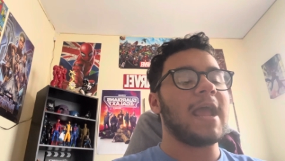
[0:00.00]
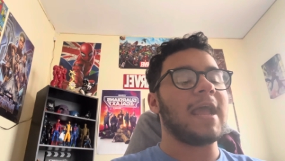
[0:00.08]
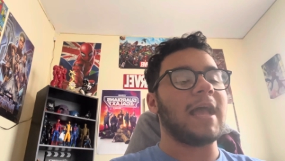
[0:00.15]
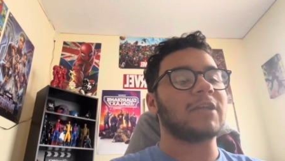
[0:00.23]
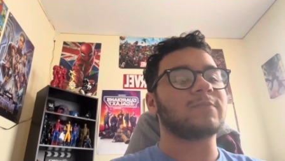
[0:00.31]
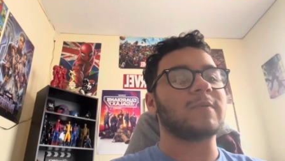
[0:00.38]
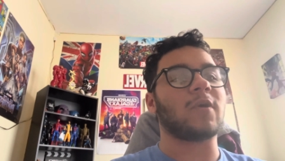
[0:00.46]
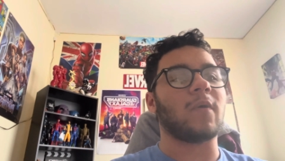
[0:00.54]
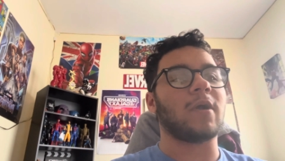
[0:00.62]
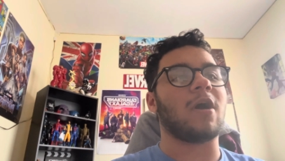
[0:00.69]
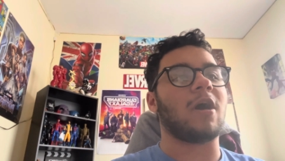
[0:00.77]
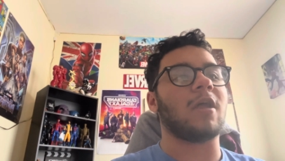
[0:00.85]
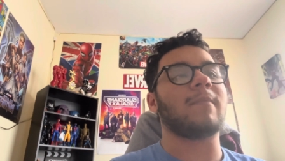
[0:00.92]
has been
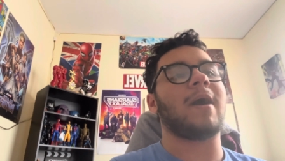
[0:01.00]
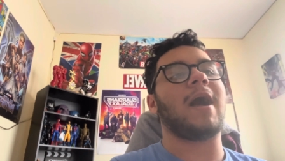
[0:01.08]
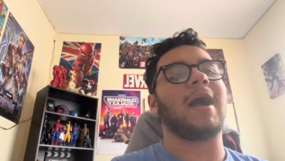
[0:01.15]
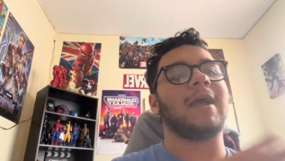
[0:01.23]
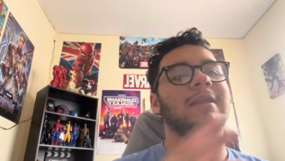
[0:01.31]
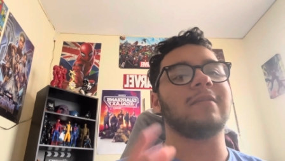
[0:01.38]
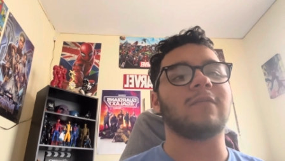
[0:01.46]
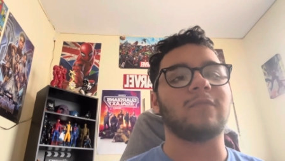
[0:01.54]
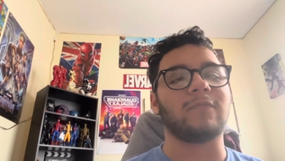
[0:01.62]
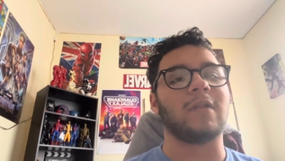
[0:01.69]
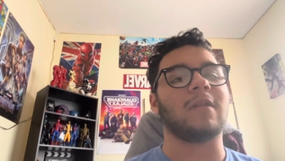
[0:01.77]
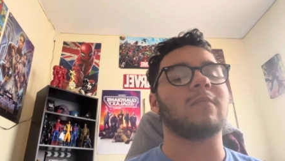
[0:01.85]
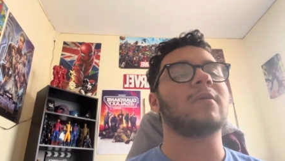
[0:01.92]
going on behind the
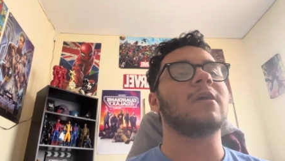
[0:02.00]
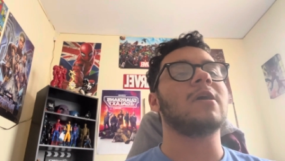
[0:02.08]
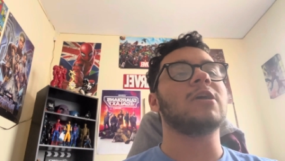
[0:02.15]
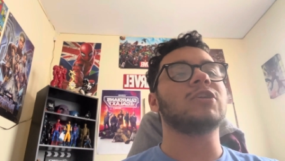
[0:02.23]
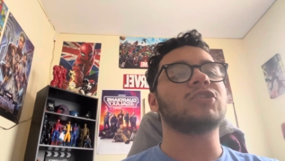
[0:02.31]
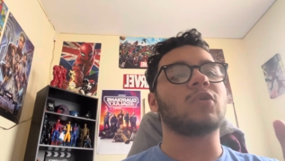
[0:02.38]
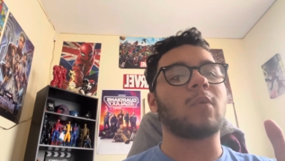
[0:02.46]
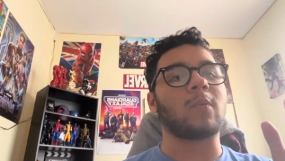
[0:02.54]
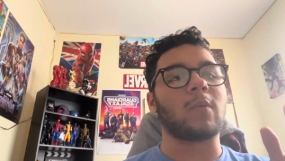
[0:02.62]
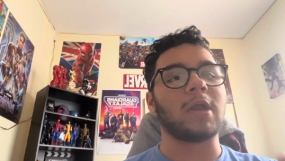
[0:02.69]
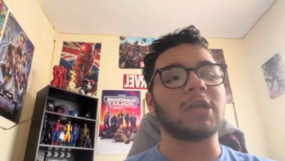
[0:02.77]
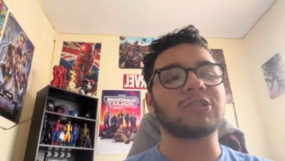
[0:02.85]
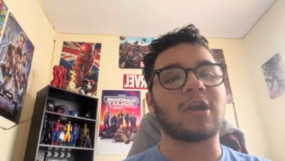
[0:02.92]
film. So we're,
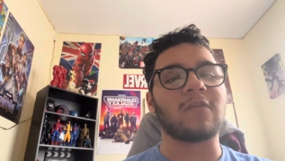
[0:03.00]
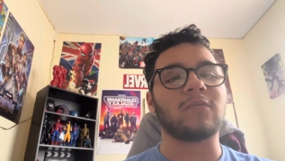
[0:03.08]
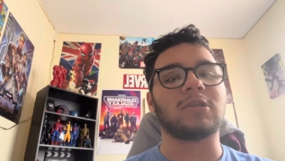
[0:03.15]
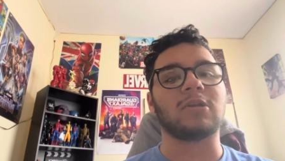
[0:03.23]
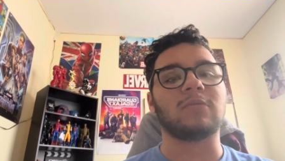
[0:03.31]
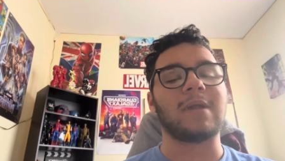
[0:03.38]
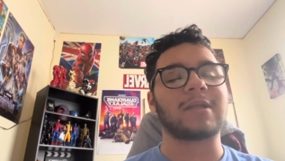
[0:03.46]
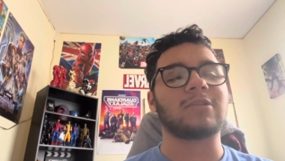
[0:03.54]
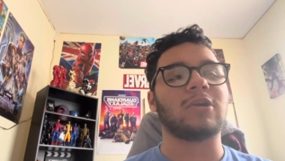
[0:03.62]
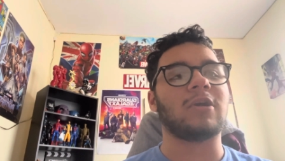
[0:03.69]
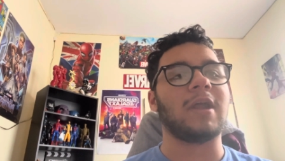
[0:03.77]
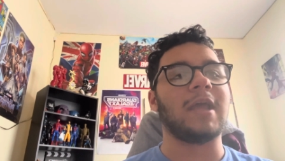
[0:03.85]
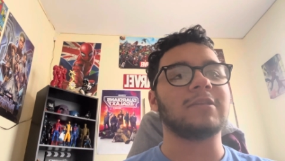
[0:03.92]
we're gonna start off with the
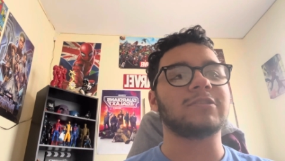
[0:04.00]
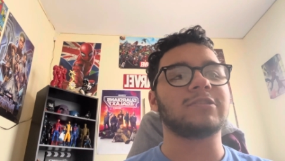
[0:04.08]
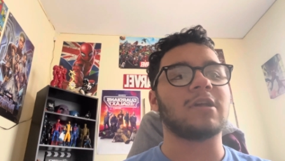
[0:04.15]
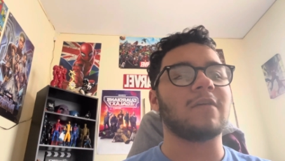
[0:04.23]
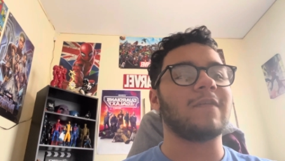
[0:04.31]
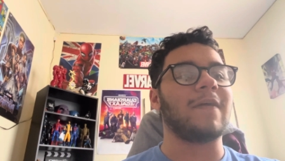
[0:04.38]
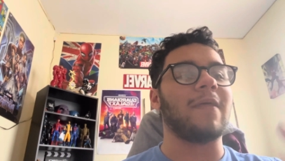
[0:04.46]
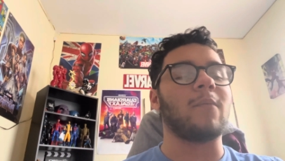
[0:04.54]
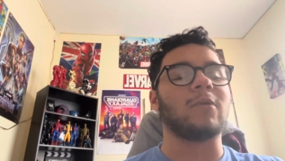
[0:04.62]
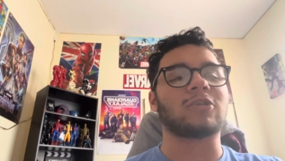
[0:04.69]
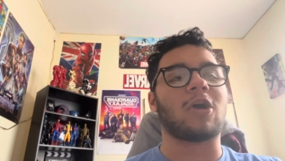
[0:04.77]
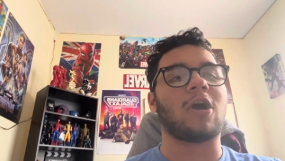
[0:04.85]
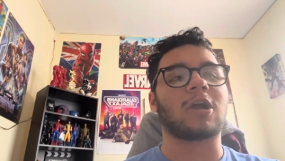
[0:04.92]
director and stuff, and then
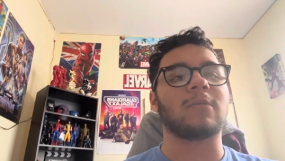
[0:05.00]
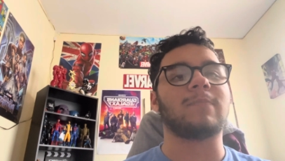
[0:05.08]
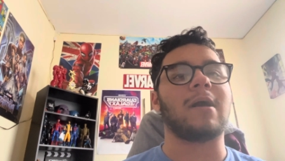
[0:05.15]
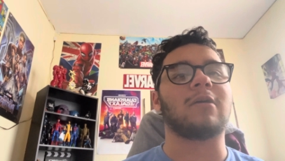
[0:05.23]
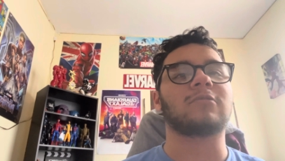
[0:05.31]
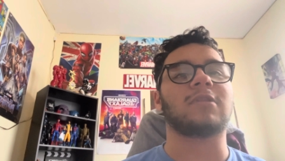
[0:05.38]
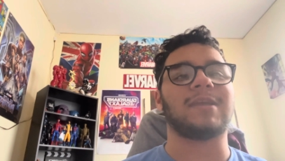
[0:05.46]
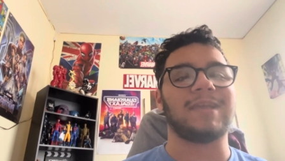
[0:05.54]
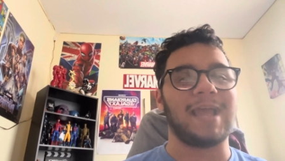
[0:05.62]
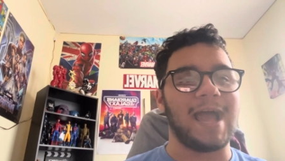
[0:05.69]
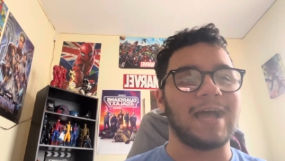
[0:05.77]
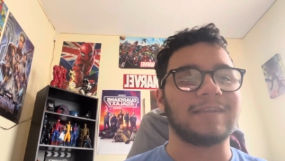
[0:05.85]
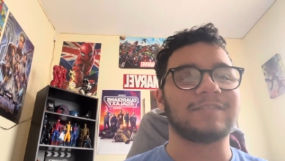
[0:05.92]
we'll talk about the
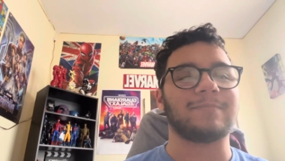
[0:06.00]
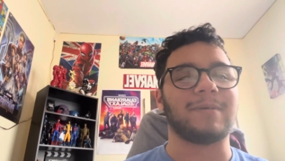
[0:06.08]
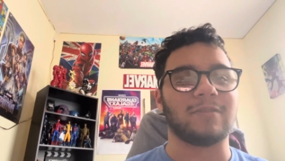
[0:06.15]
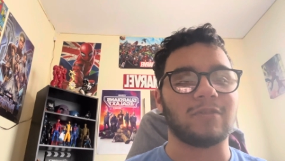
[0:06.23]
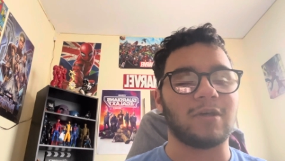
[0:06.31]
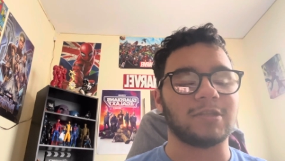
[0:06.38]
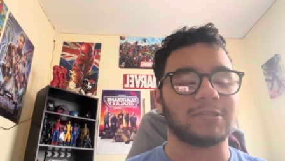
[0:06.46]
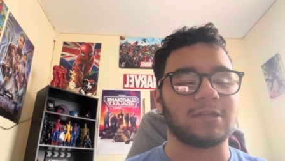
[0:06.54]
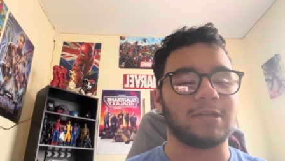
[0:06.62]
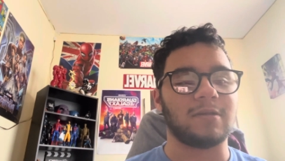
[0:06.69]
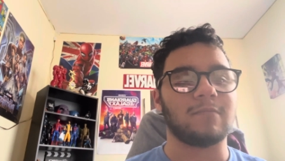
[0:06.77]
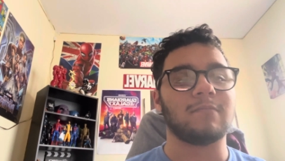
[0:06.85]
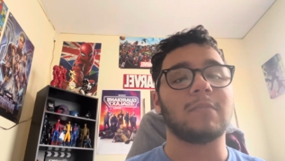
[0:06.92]
cast and my thoughts on
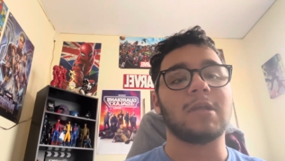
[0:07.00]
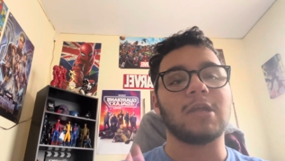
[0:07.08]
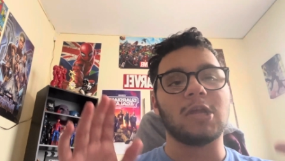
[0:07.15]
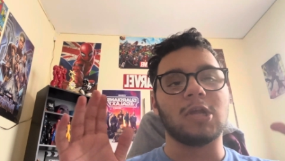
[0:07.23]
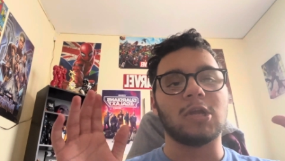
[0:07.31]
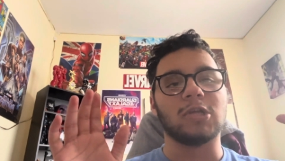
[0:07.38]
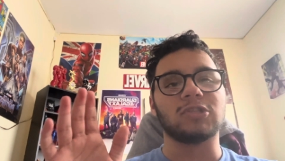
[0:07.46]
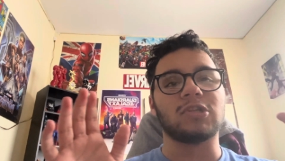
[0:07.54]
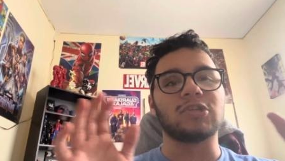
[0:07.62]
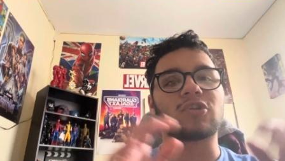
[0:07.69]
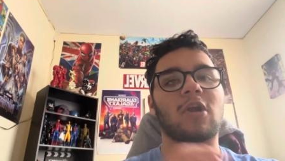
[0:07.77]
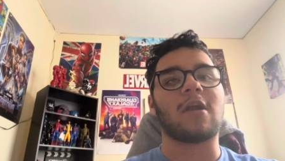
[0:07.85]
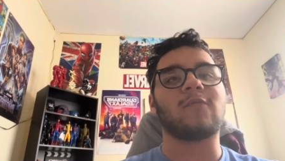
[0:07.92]
it. We'll
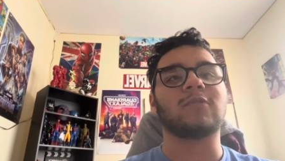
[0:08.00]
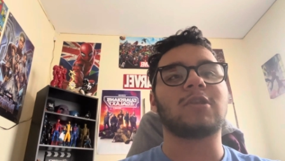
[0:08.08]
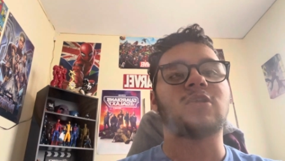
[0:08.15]
start off with the